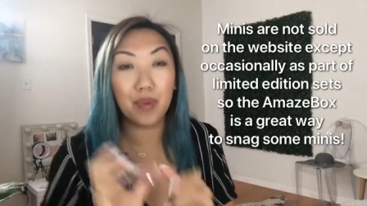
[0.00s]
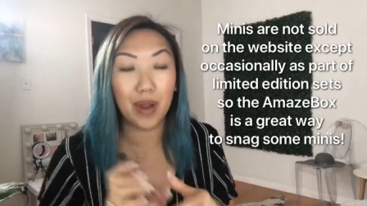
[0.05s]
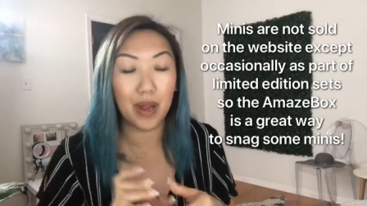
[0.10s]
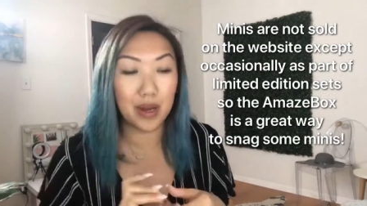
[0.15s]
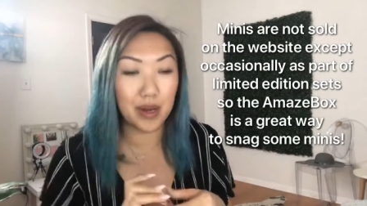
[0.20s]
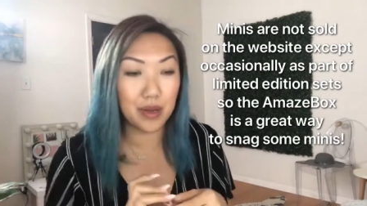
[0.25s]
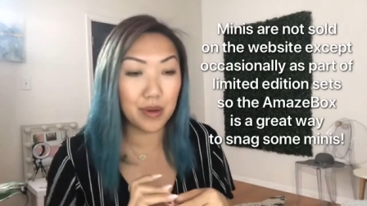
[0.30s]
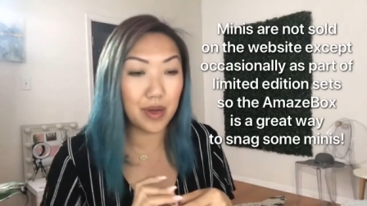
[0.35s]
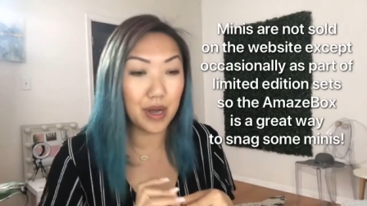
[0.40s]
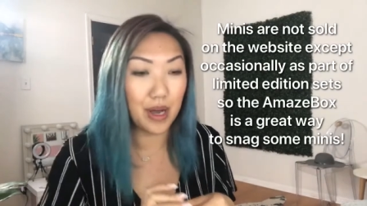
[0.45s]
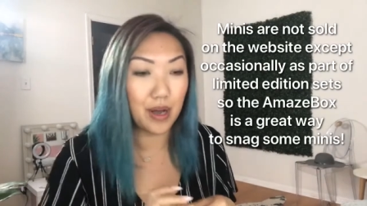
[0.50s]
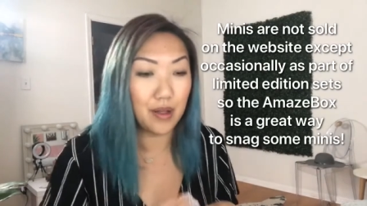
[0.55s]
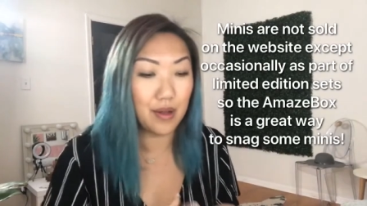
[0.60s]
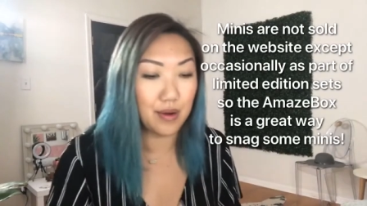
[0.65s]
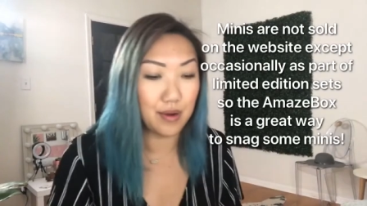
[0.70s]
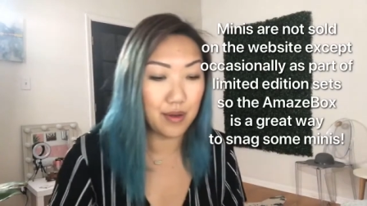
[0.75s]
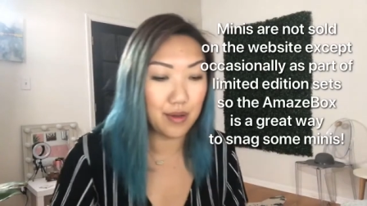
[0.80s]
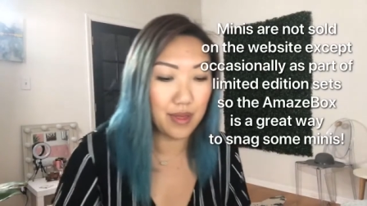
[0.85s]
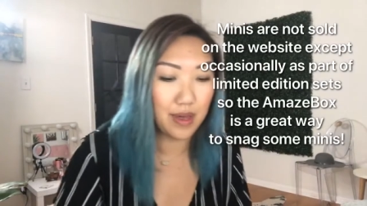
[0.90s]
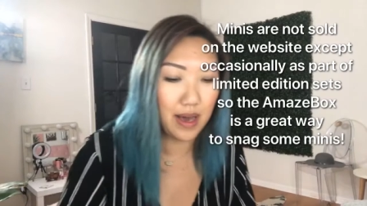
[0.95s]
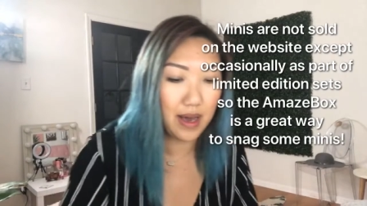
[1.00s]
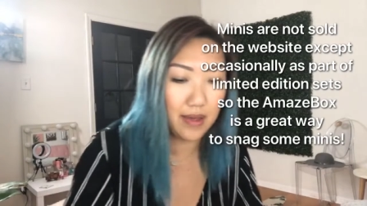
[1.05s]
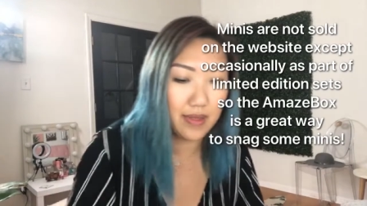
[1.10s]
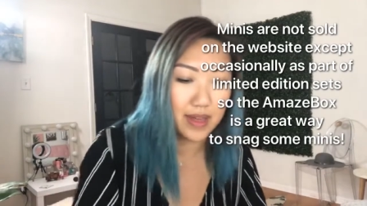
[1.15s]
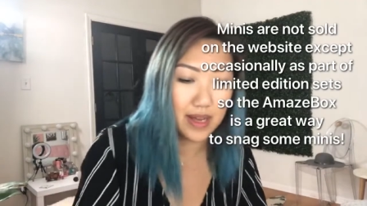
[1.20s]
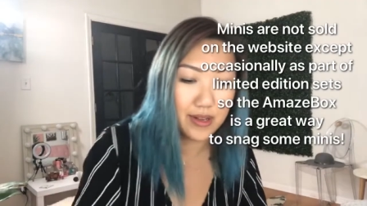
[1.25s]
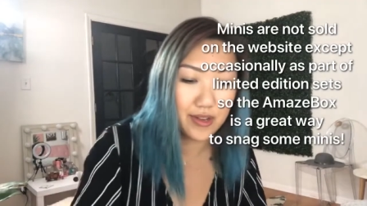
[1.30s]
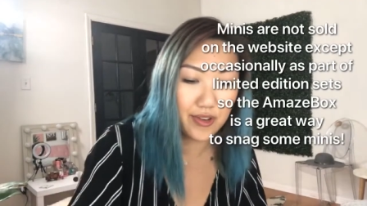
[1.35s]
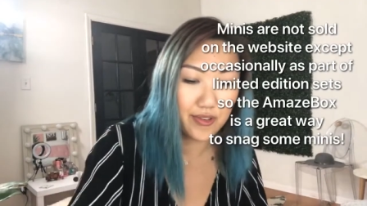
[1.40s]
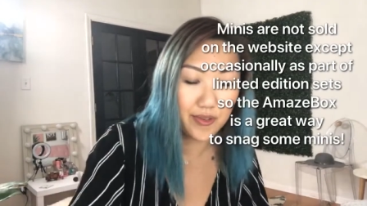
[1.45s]
new color that
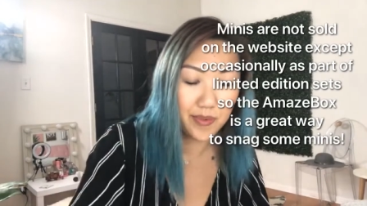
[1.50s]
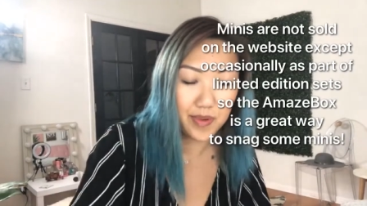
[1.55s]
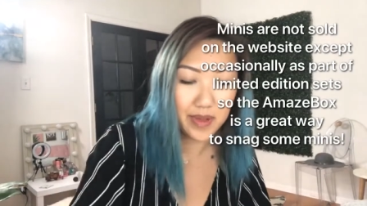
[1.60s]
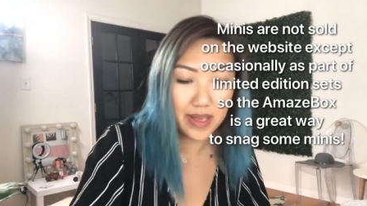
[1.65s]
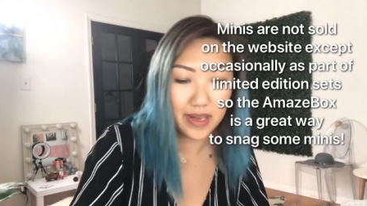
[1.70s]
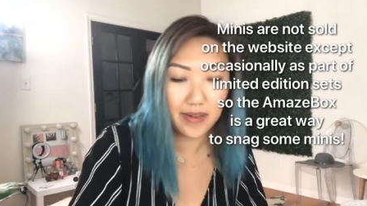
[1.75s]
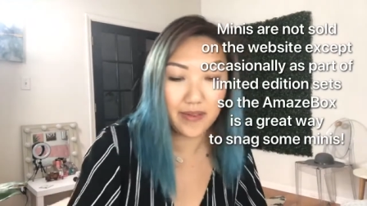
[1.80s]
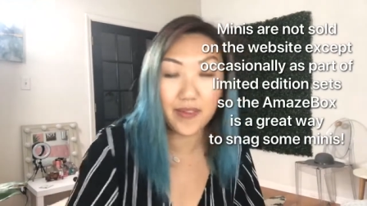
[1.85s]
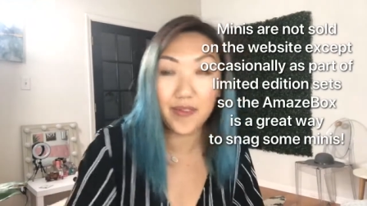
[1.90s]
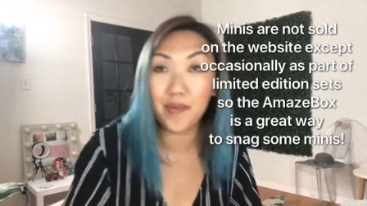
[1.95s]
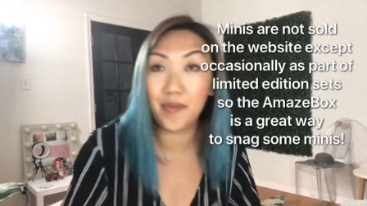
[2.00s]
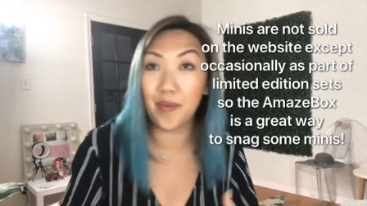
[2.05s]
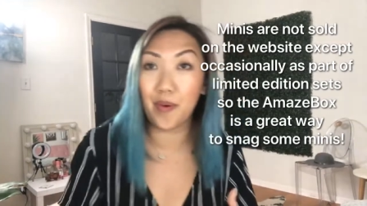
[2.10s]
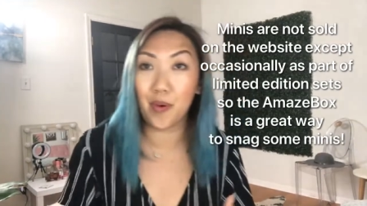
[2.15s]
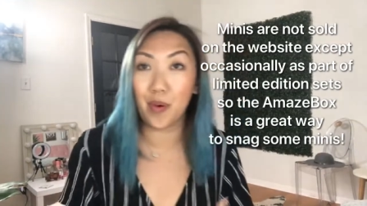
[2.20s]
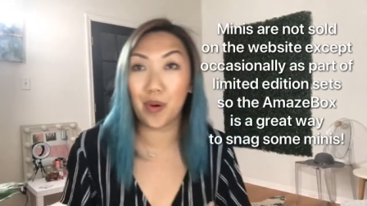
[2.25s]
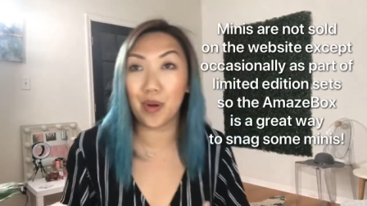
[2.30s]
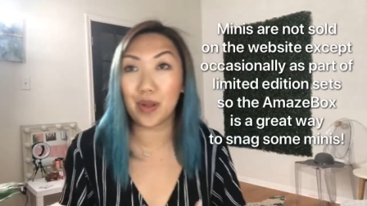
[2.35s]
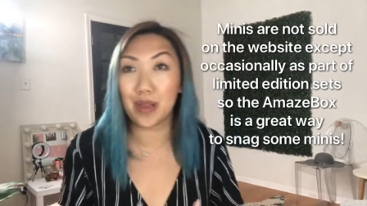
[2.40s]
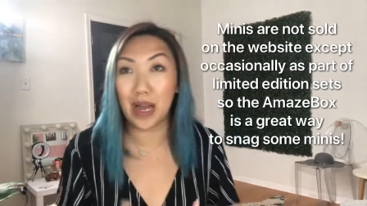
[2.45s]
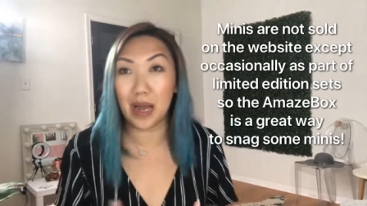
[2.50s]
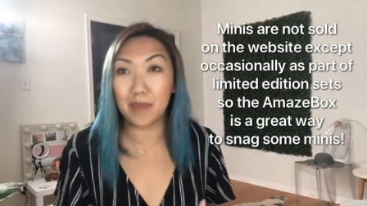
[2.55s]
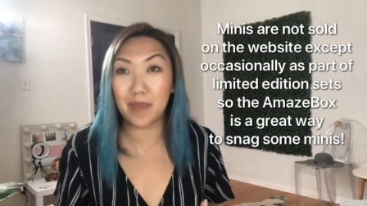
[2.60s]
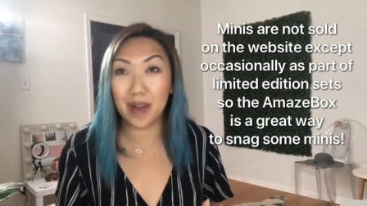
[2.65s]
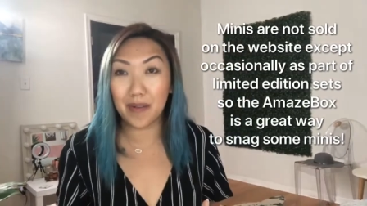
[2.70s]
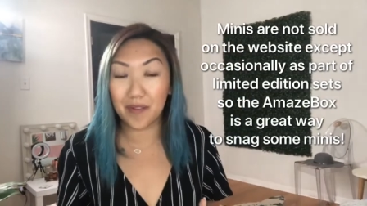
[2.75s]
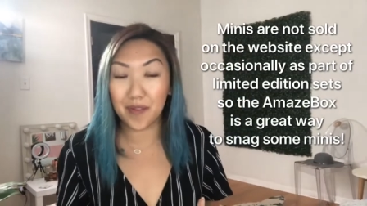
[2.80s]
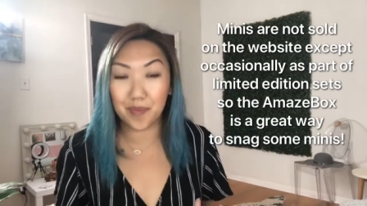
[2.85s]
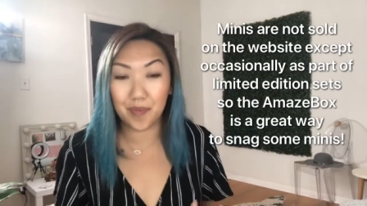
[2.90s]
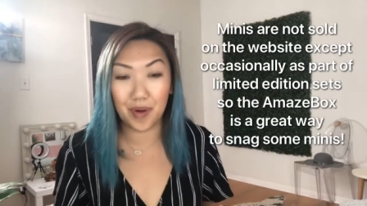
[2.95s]
they just released for
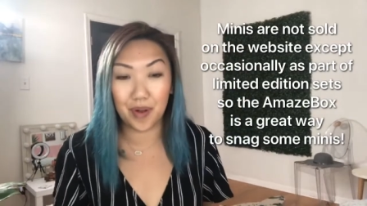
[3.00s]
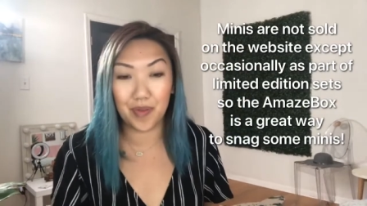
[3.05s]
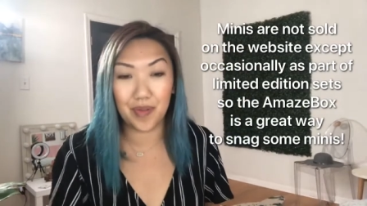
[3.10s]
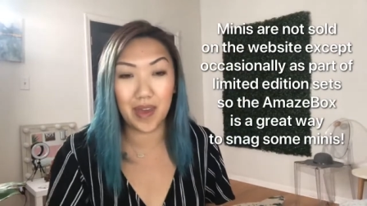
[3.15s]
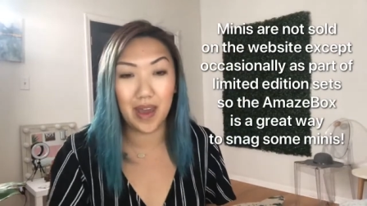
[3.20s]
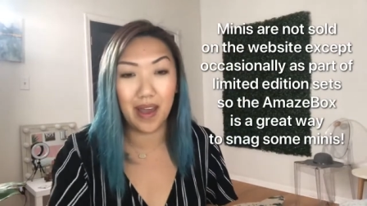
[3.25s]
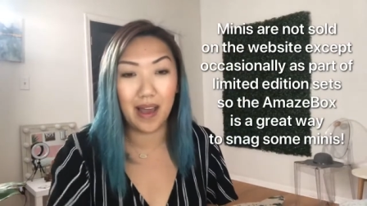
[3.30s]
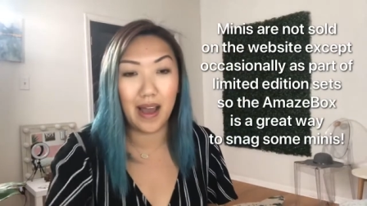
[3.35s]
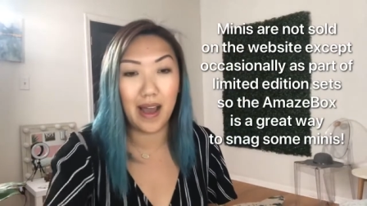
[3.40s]
Limelife's birthday.